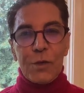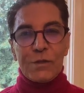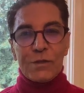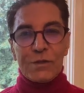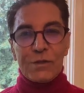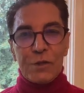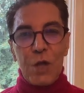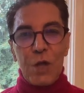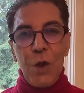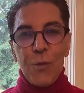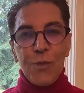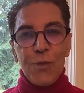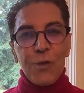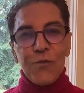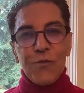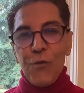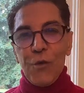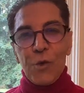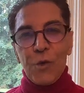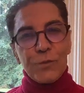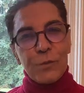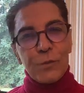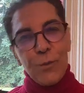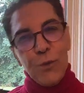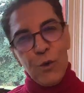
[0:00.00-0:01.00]
stop it
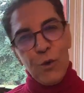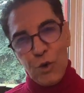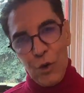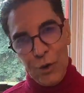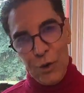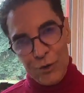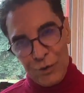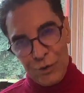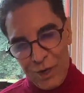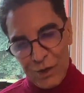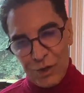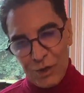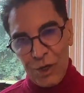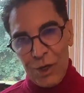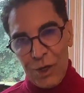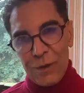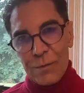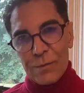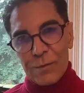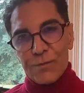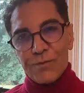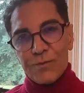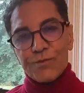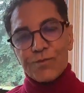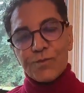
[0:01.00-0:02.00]
from the progression.
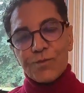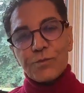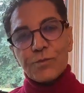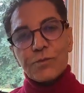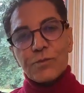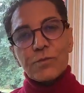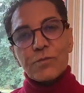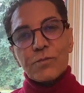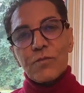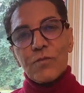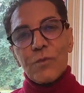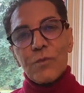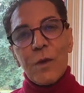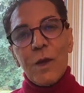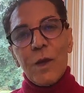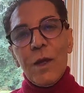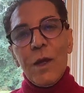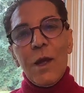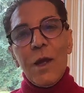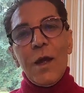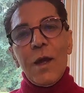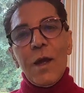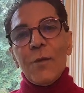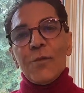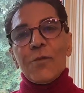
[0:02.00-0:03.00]

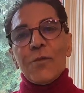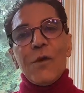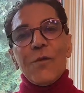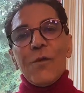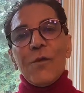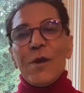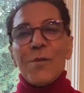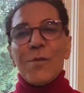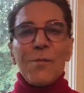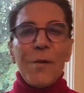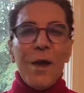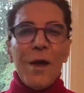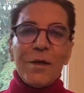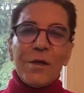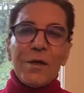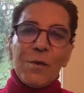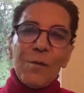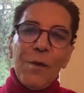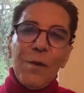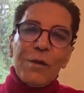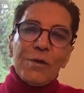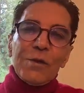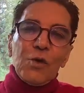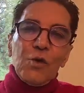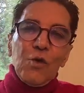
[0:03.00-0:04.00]
There were many,
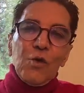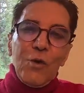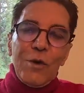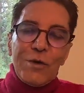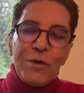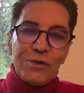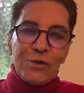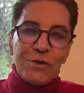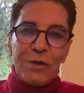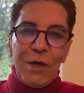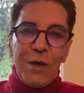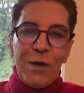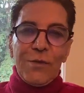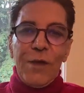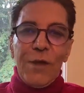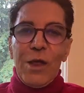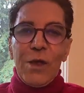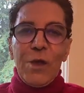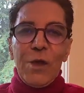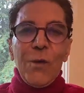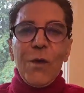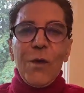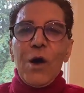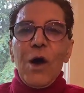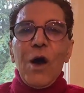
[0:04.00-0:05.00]
many questions
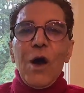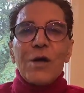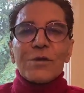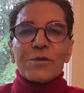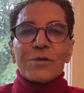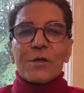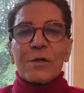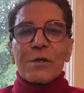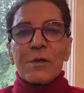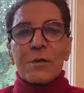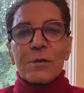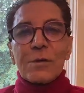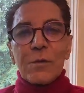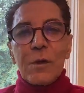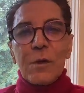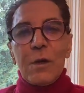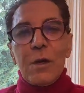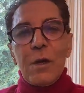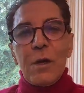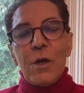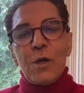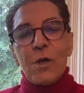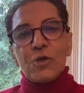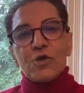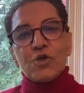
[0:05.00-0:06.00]
that they were asking.
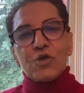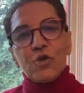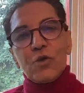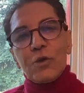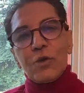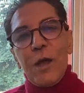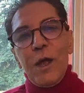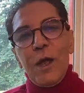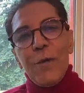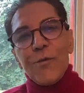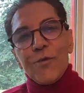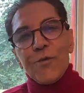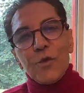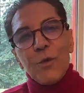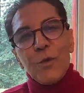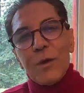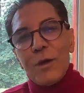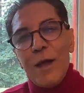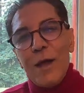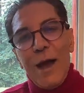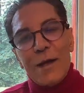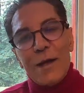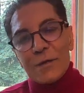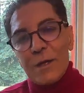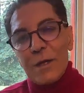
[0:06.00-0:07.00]
Should
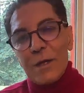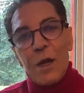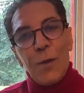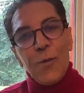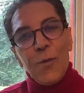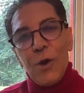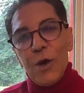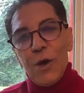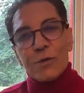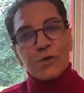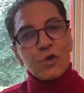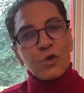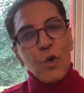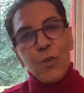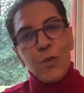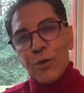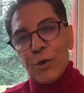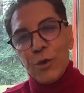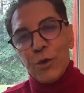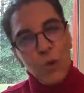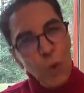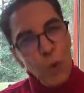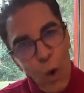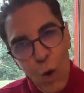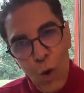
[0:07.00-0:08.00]
everybody have a
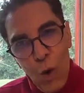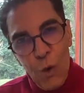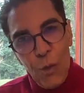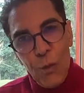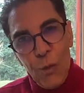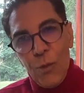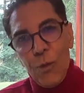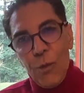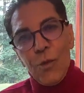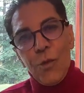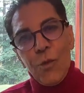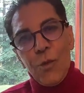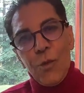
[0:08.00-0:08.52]
laparoscopy? No,